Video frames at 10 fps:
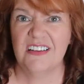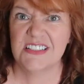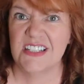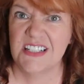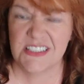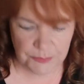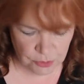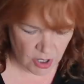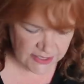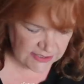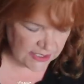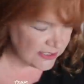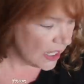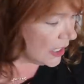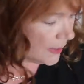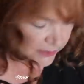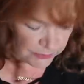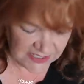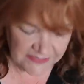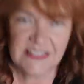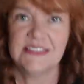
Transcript: it doesn't list the prices, but it was in the